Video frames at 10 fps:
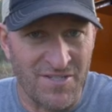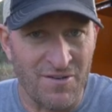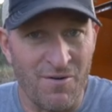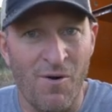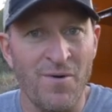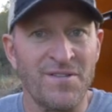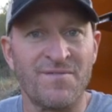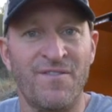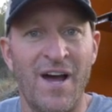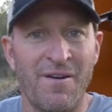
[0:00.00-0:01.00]
So you're always
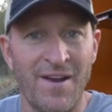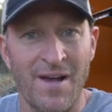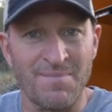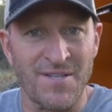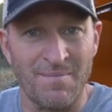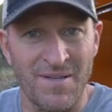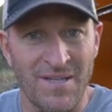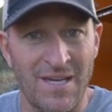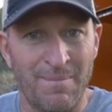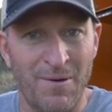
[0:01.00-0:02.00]
firing up something
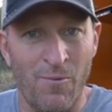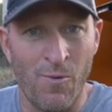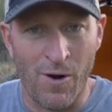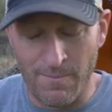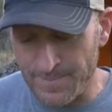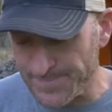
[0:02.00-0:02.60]
to keep it warm.